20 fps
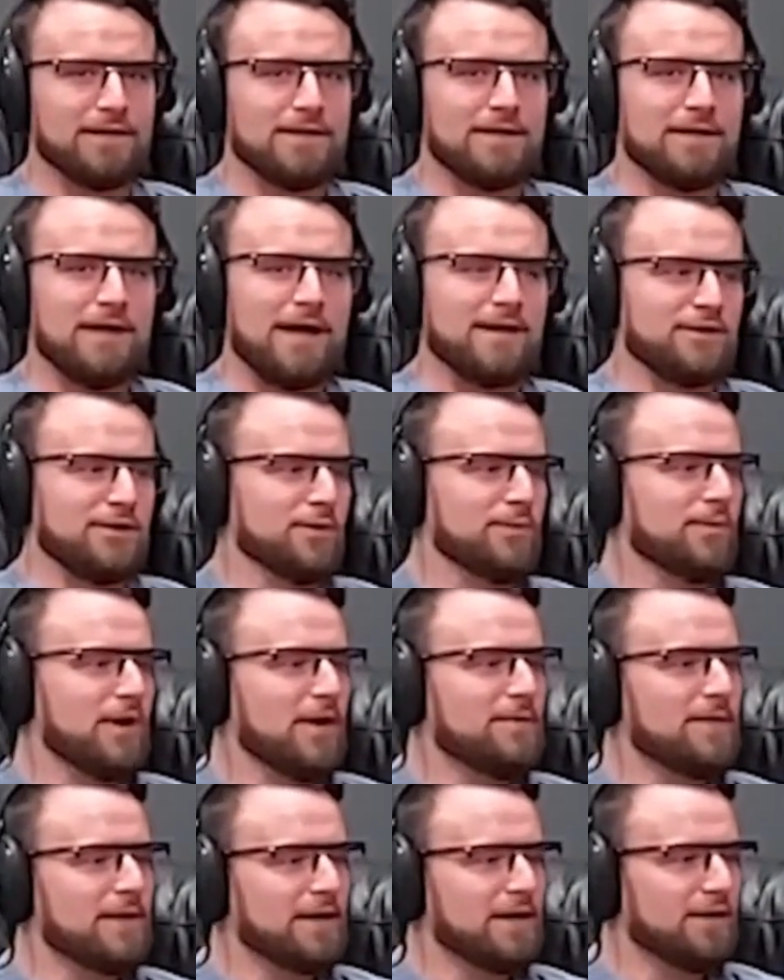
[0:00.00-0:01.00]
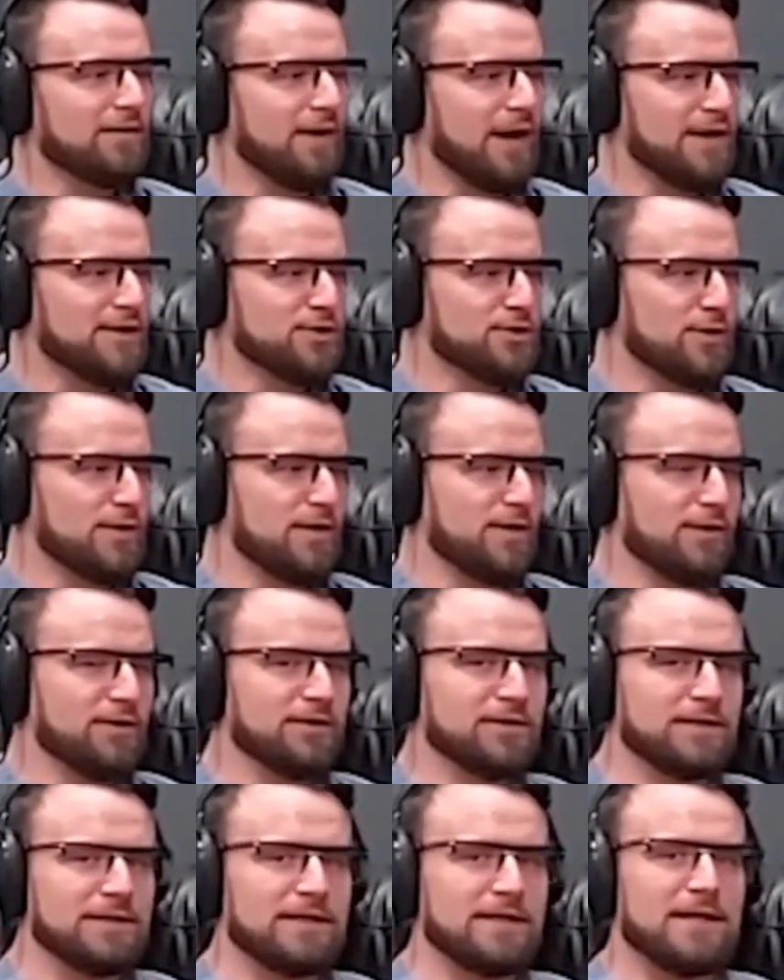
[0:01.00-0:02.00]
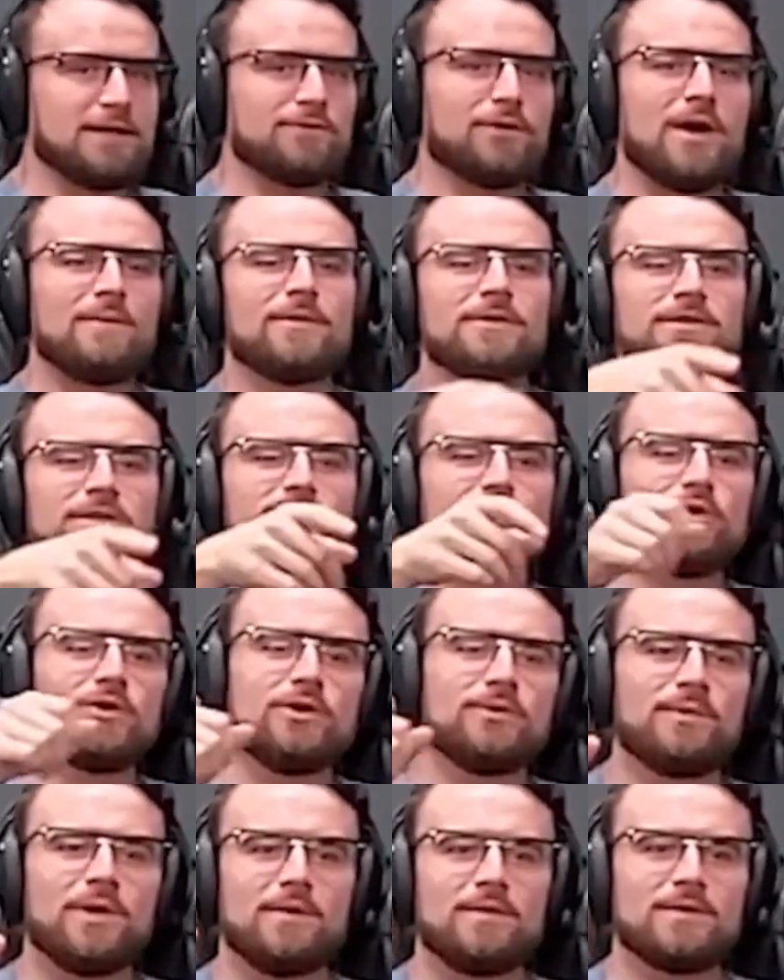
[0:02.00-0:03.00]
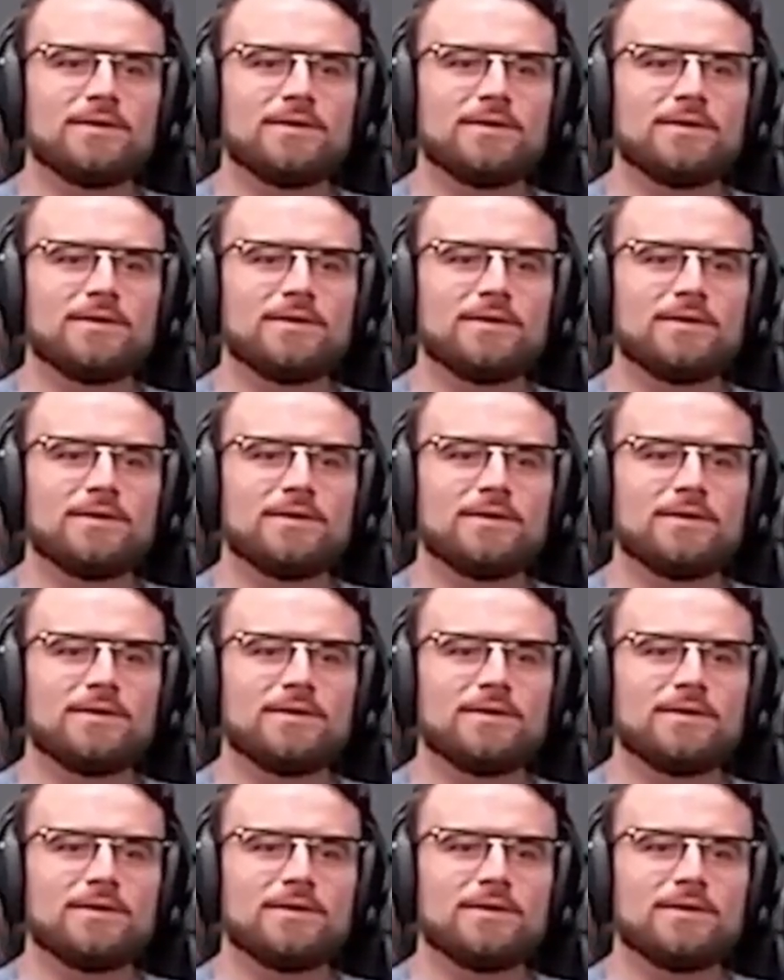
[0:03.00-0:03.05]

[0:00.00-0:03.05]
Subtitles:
And you're probably going to graduate early. Like, Robert, did you go to public